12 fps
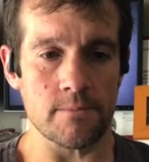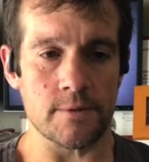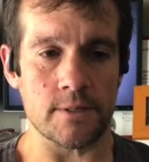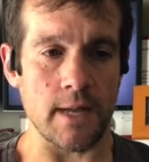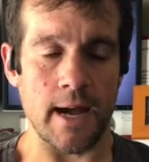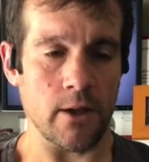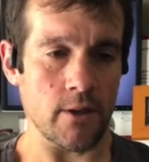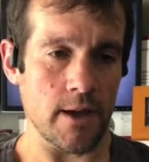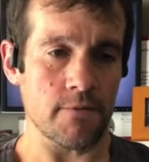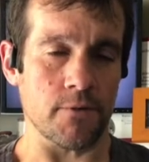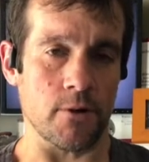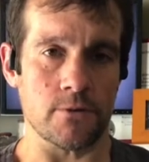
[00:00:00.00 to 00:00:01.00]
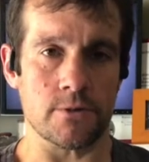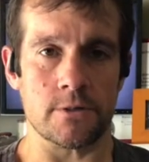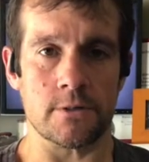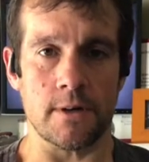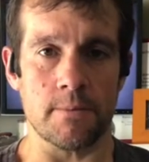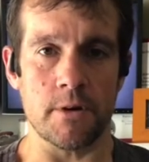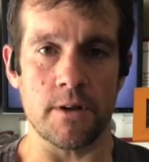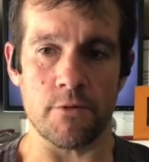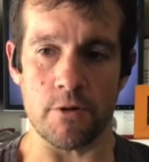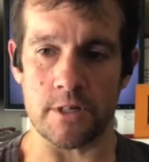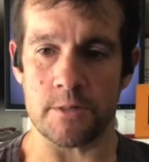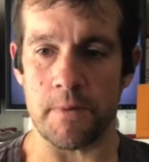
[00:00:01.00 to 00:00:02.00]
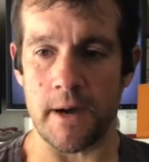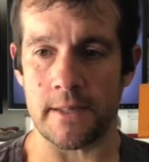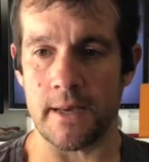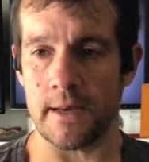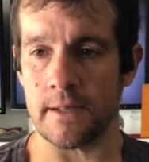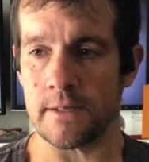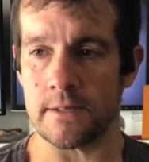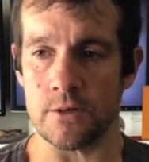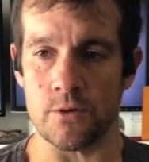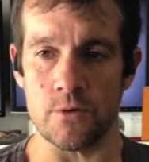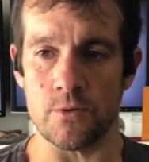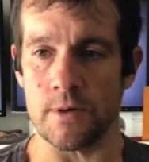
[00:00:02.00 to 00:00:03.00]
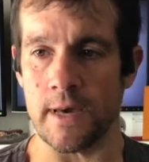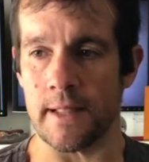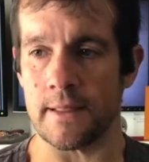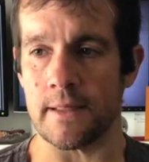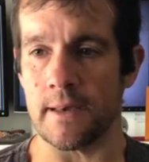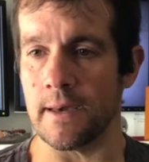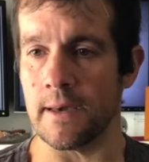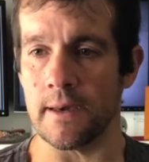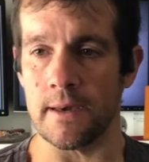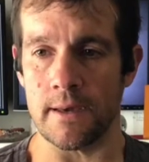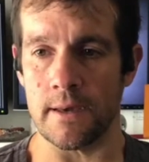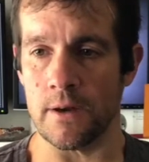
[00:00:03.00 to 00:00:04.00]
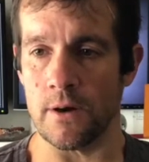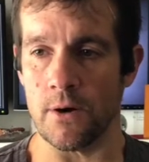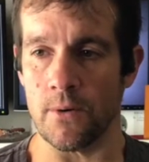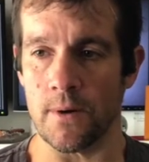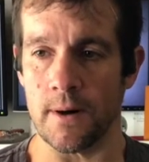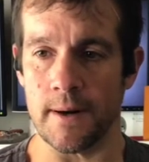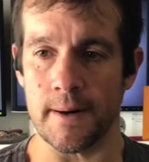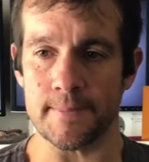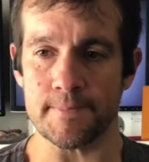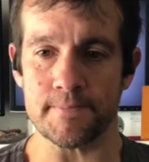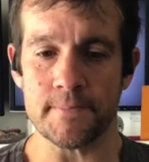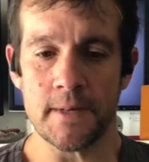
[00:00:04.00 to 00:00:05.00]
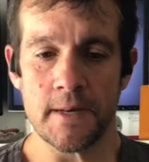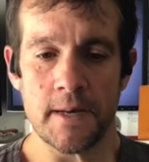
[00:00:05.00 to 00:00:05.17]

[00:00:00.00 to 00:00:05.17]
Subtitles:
style headphones. I mean, if you're expecting to get the, you know,